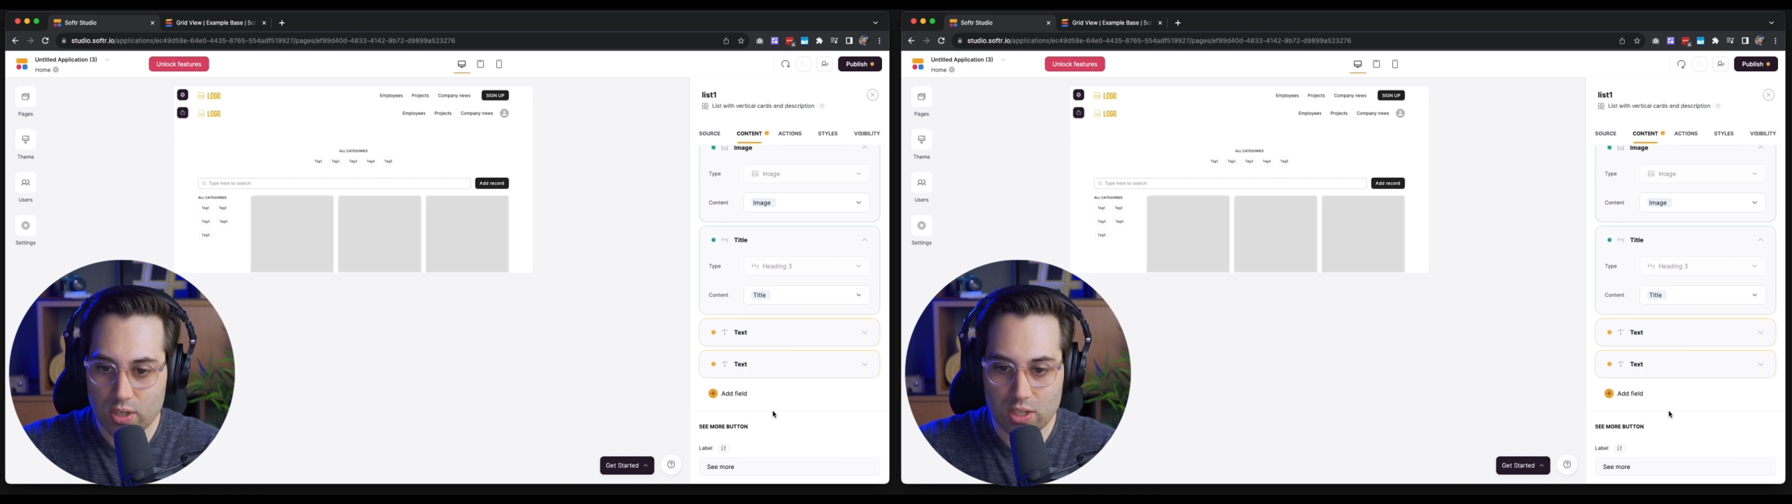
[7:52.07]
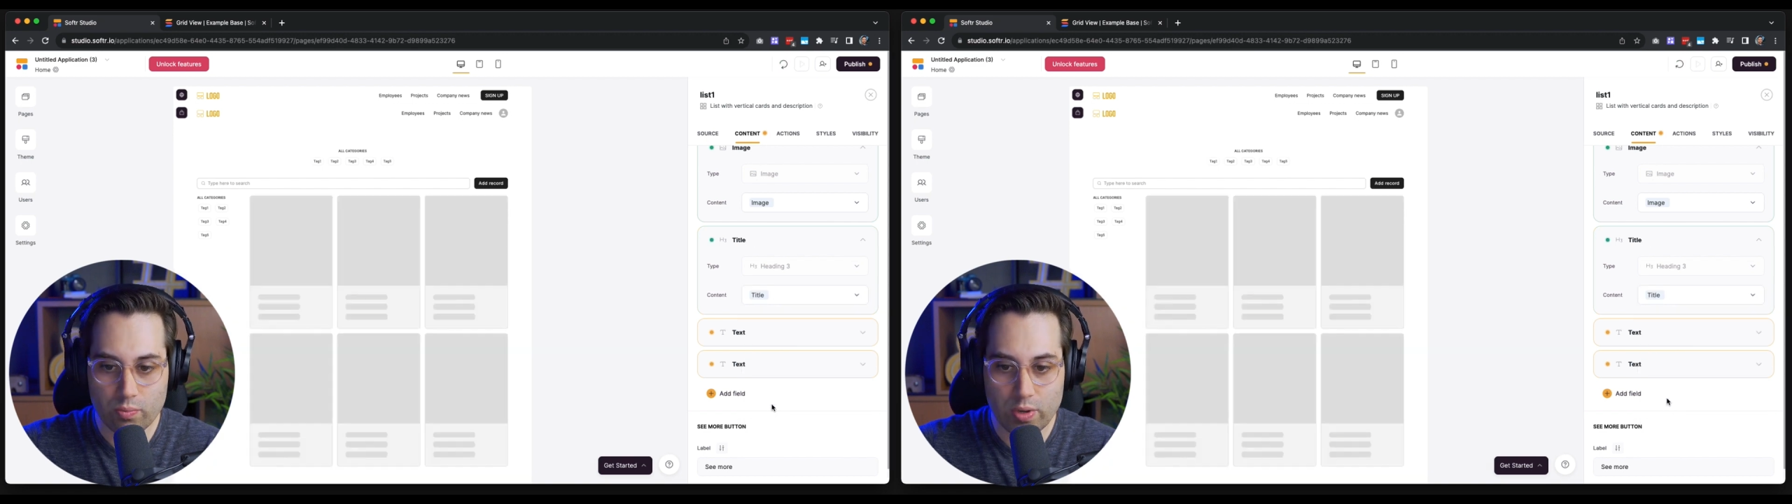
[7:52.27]

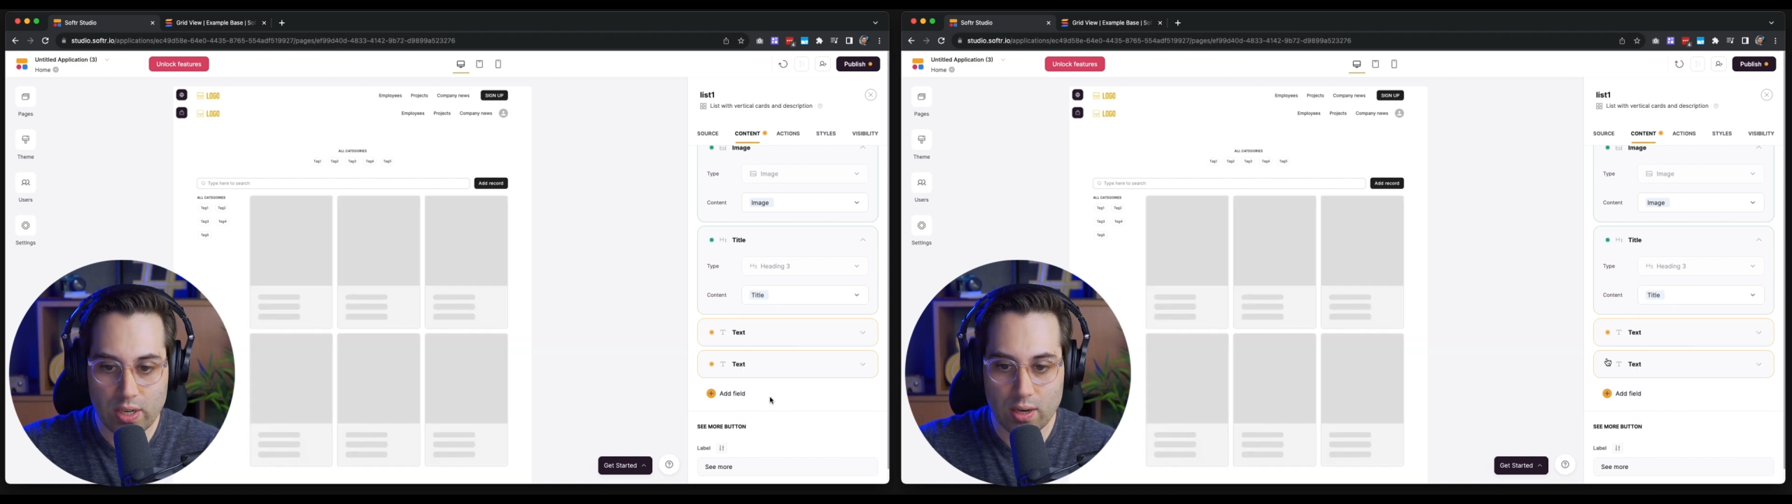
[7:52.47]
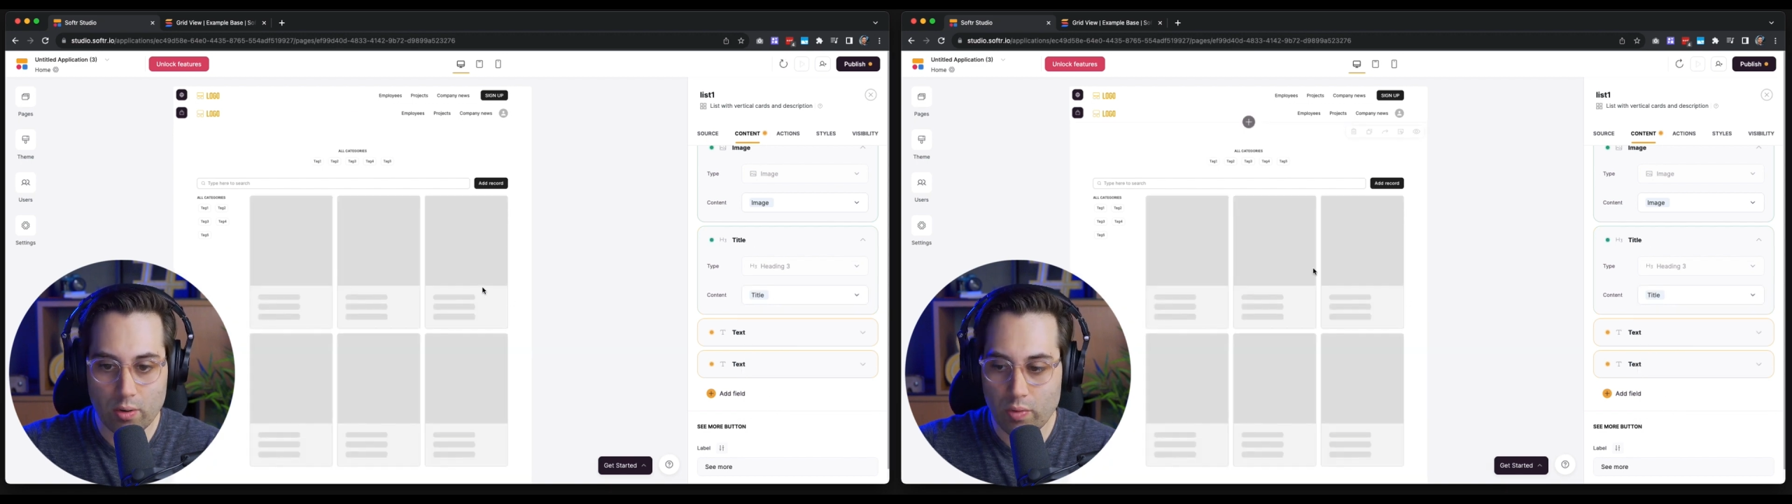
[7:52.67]
which
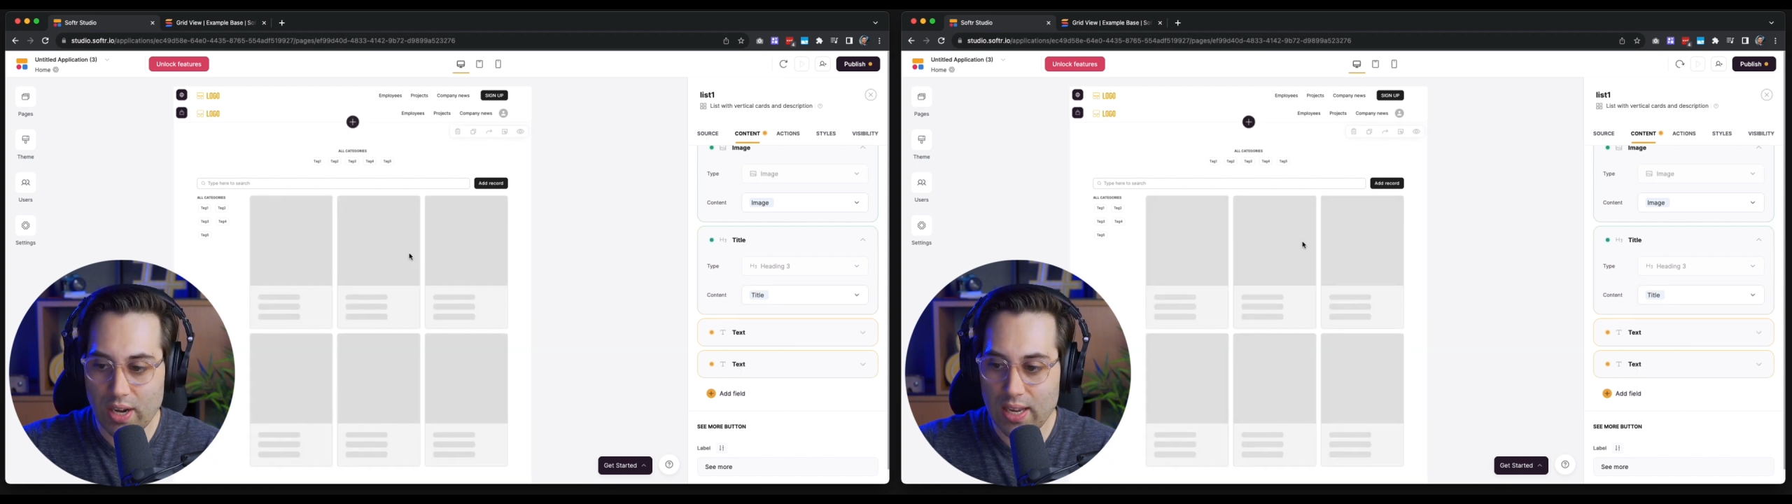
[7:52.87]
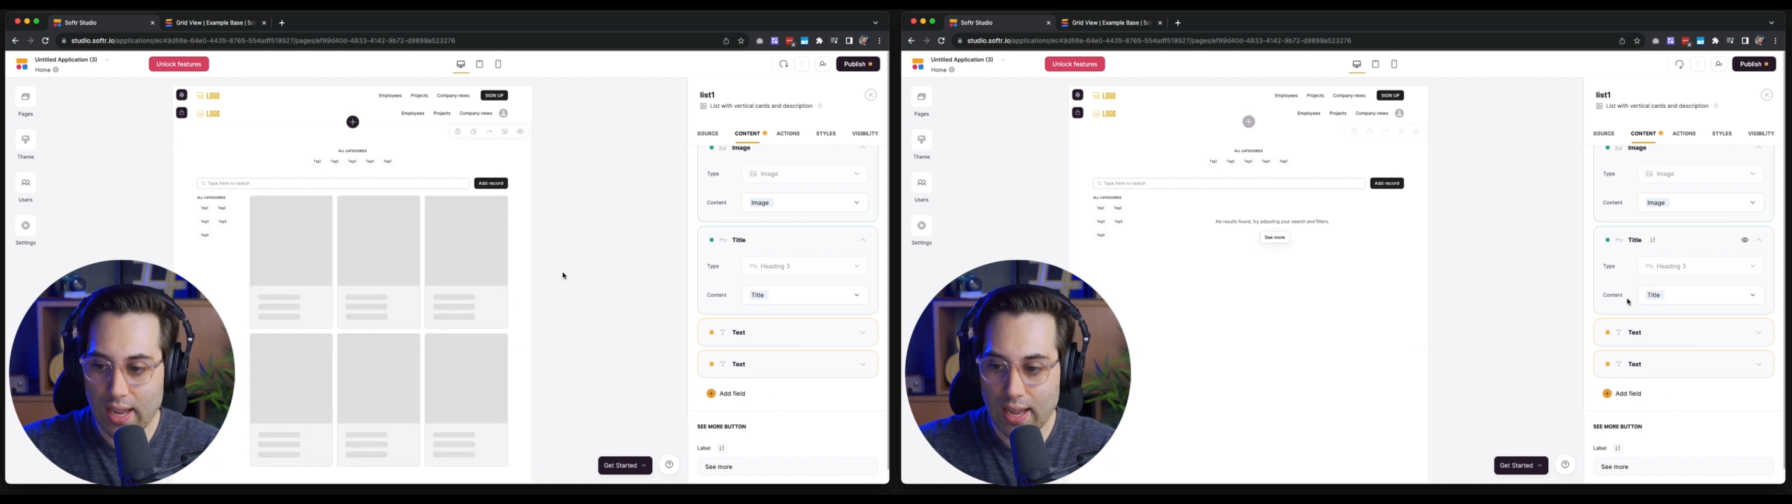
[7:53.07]
we
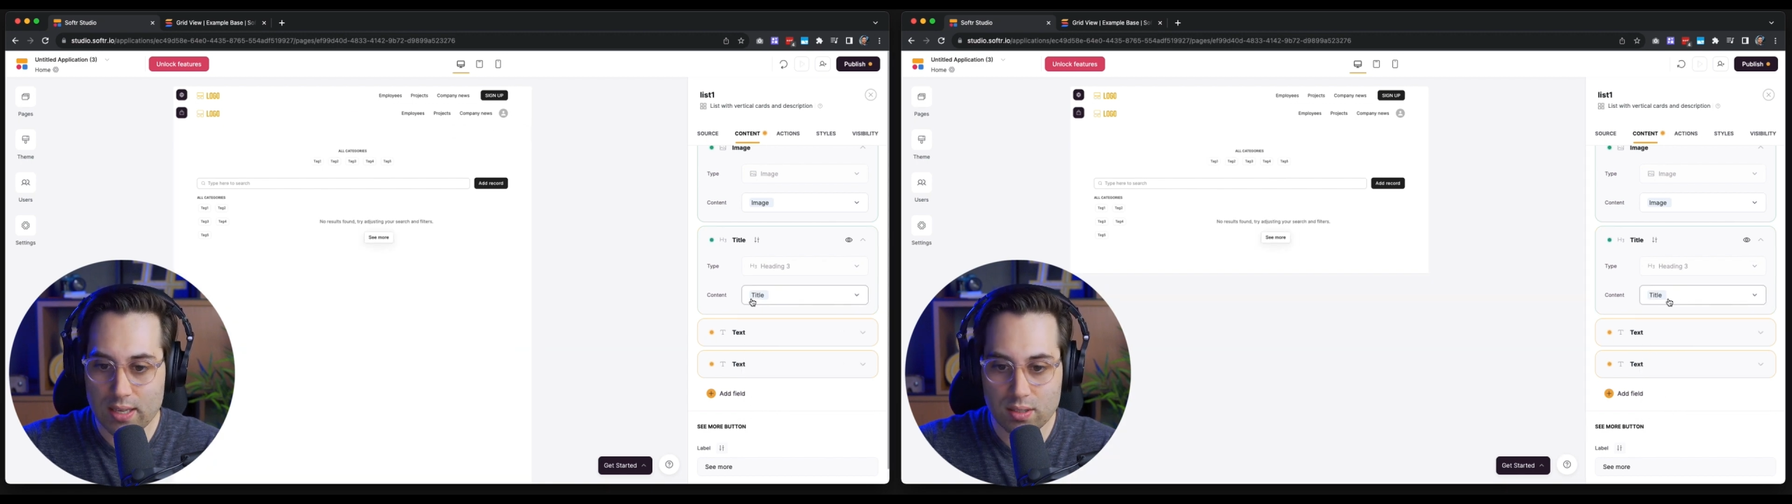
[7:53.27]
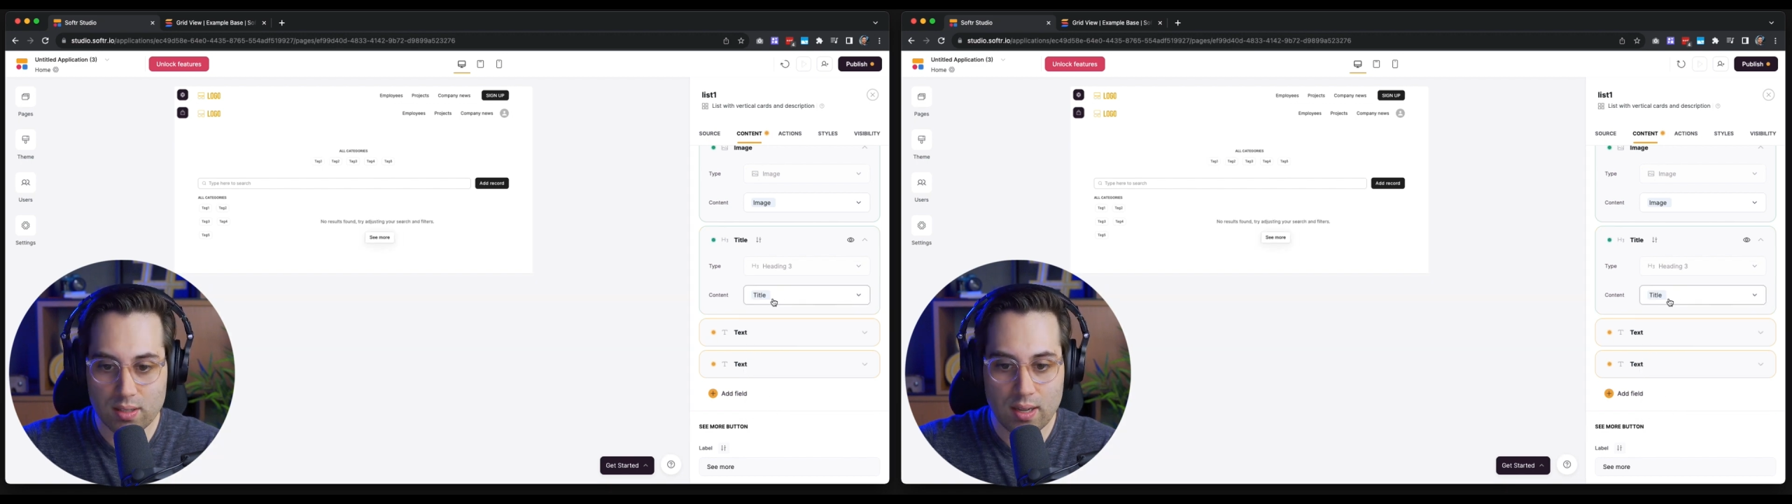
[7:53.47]
already had